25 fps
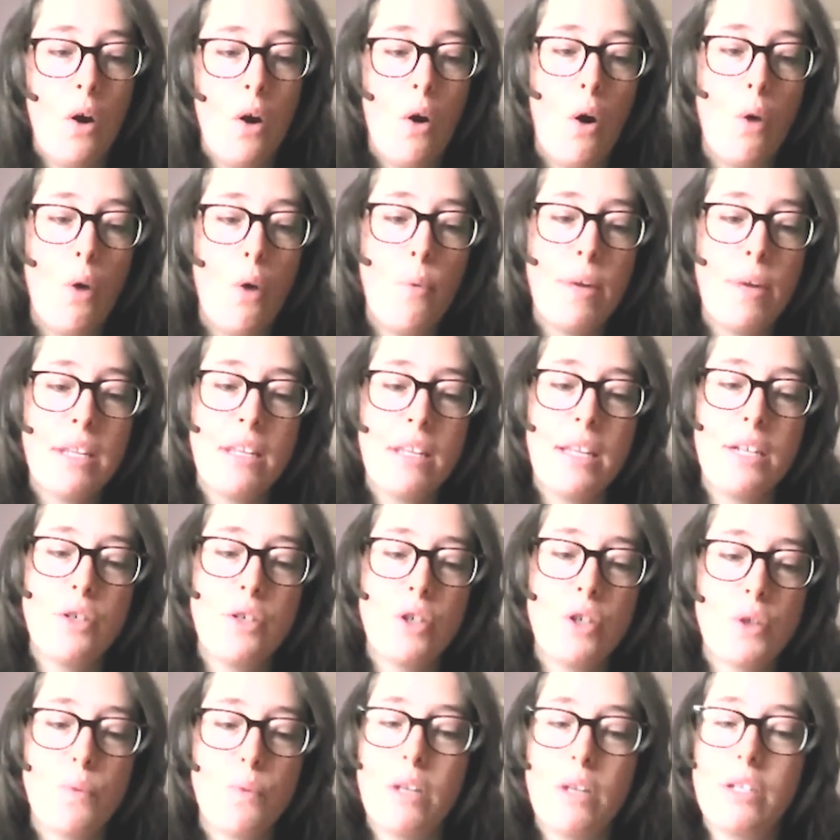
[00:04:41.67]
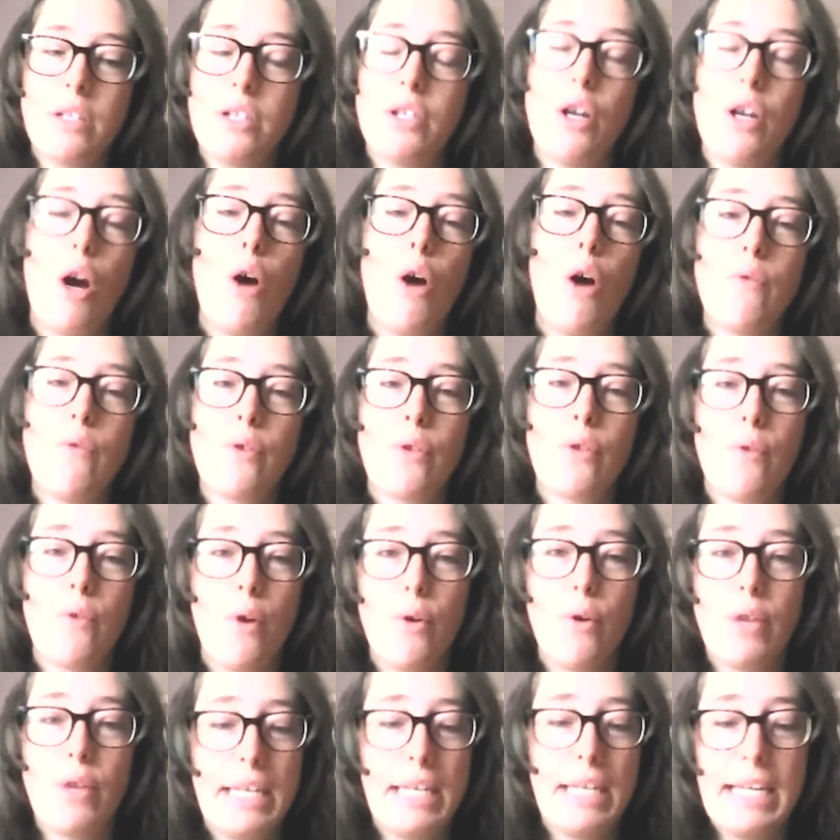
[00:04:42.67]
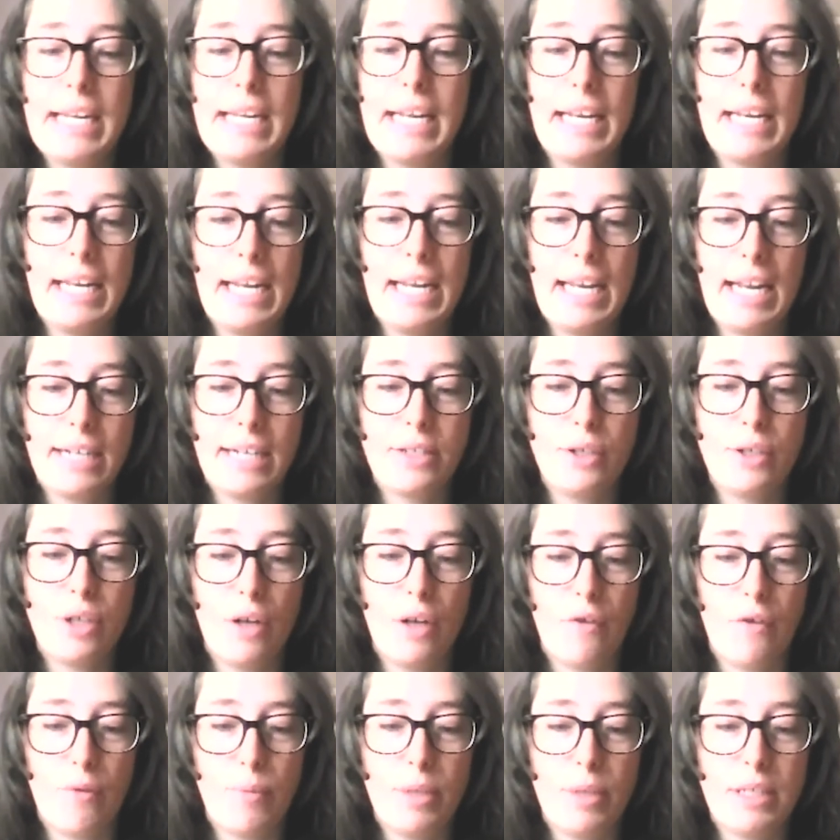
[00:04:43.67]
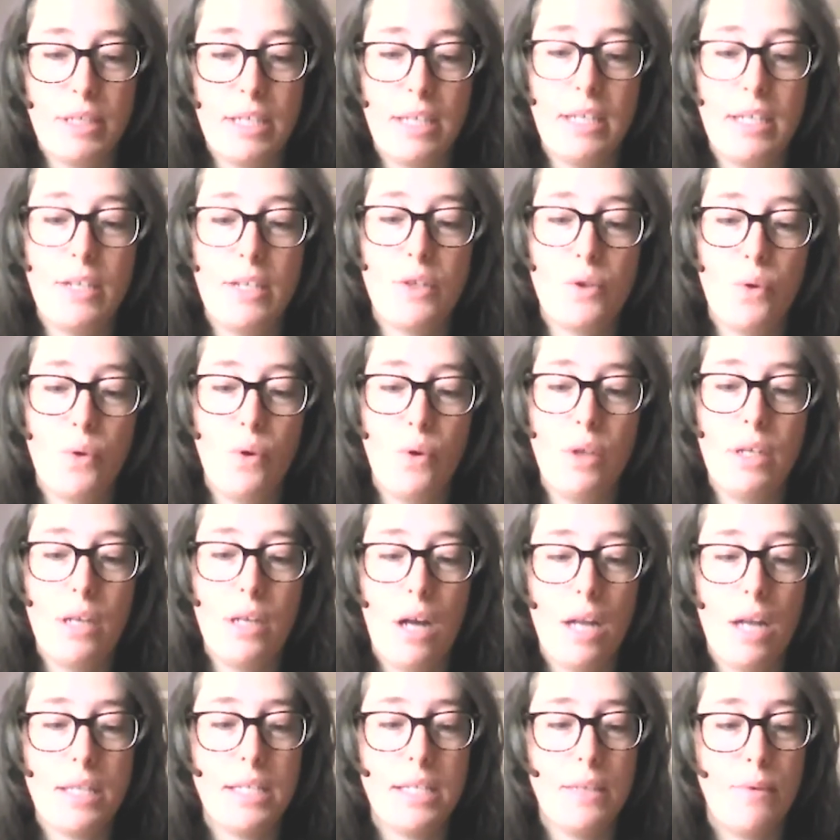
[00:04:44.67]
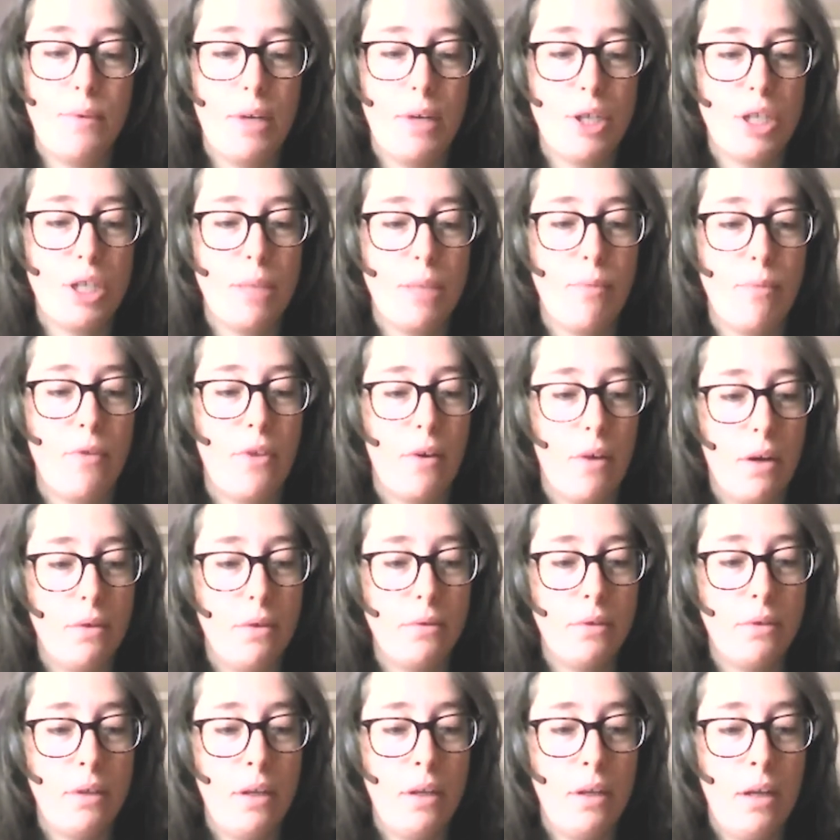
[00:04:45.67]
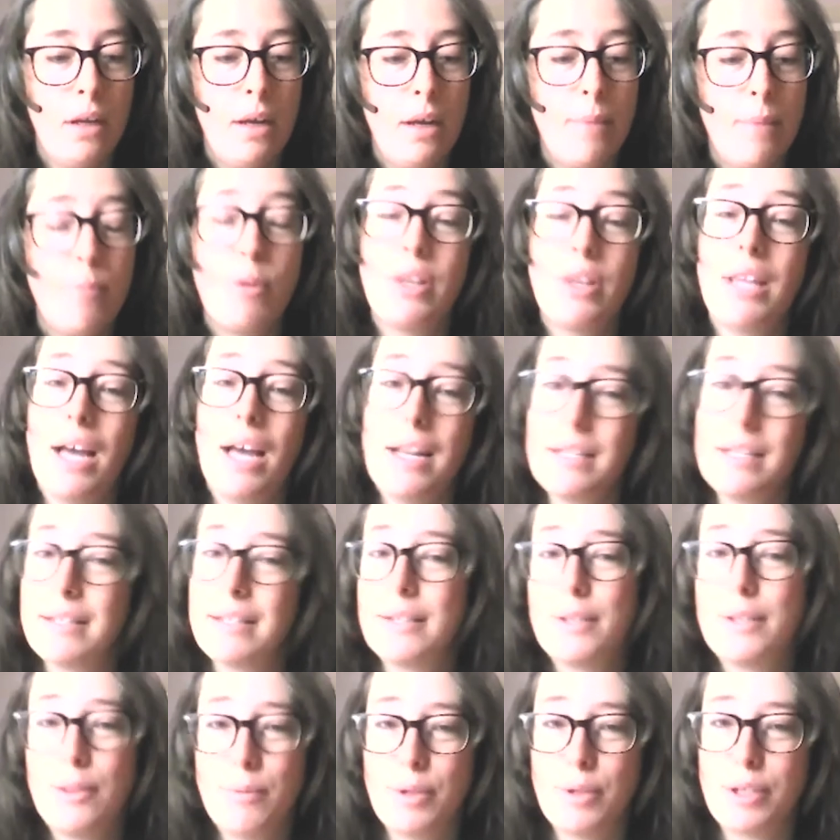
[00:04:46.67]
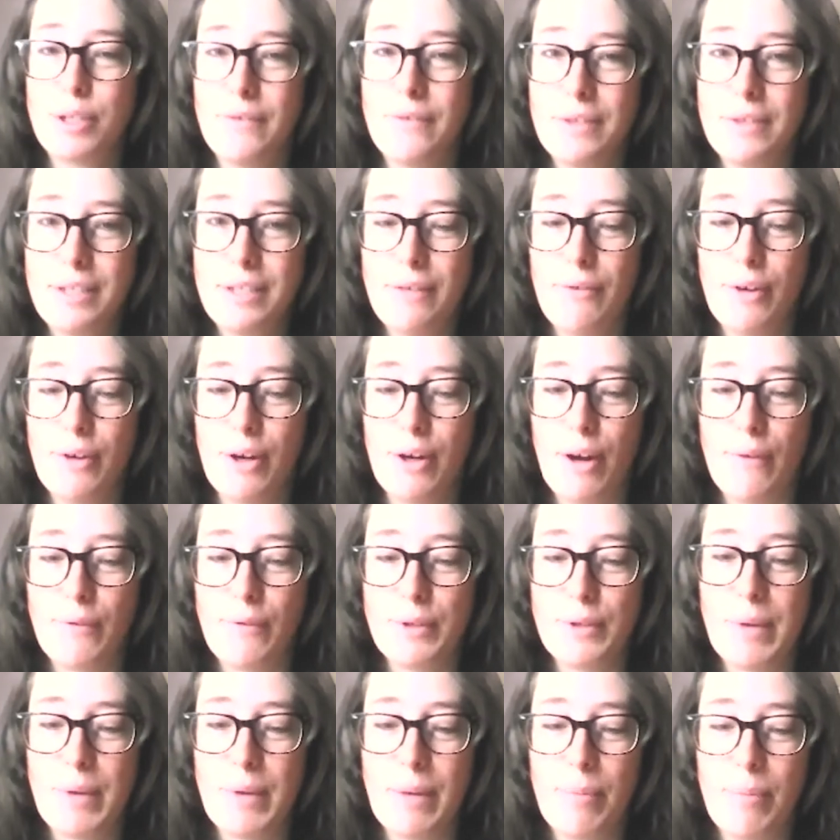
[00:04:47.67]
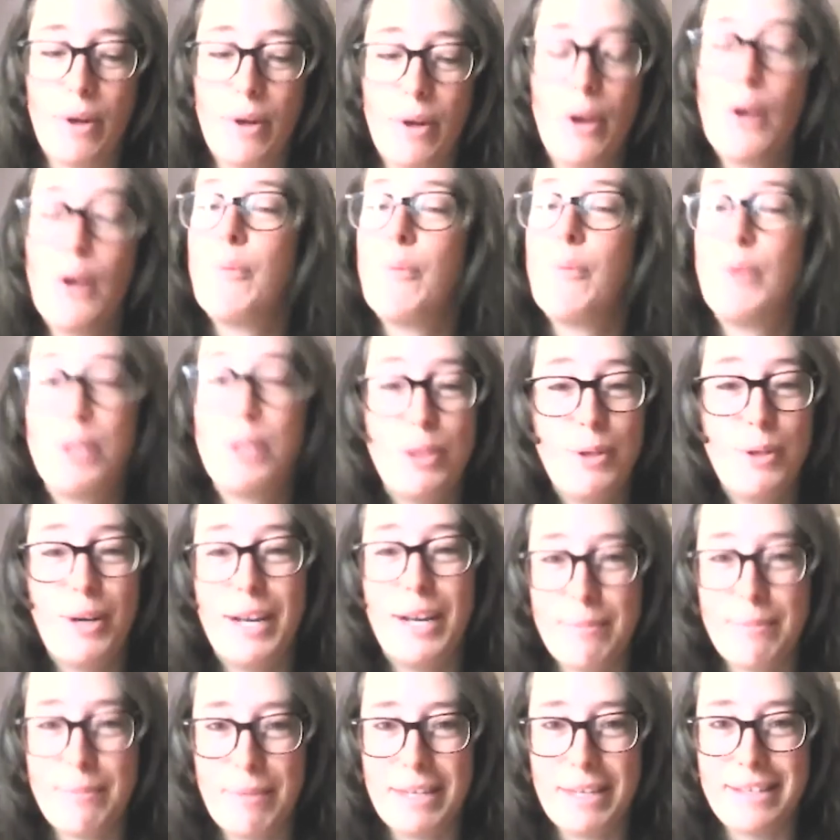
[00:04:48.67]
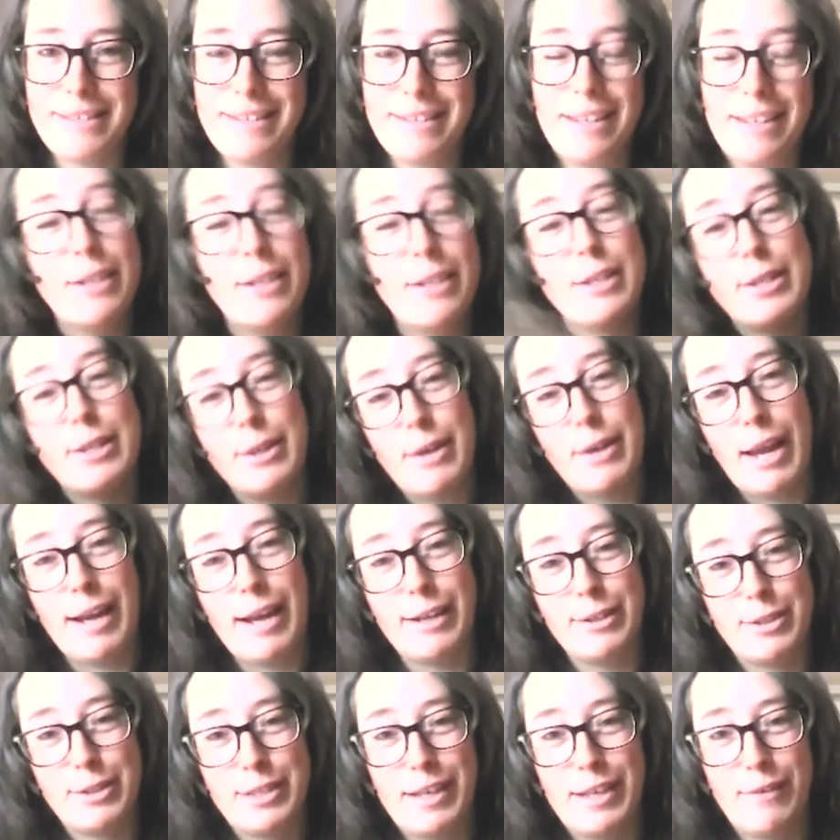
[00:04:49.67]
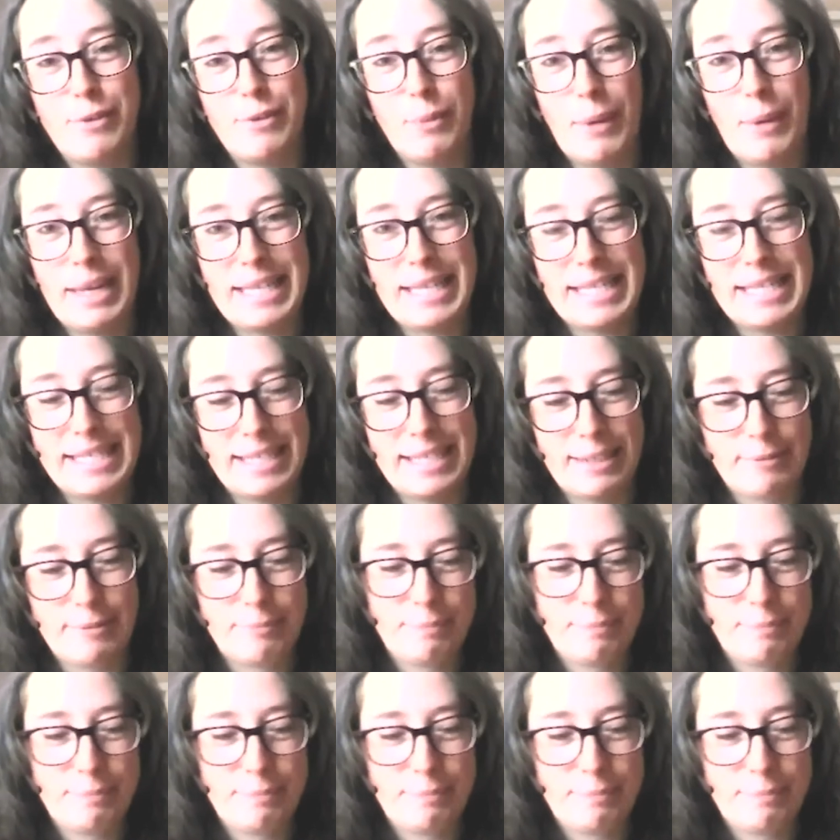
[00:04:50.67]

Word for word: or whether they just wanted to overthrow the legally elected government and install a Nazi regime of their own, but that is the subject of a different conference paper, which you guys missed. So now you'll just have to wait and see.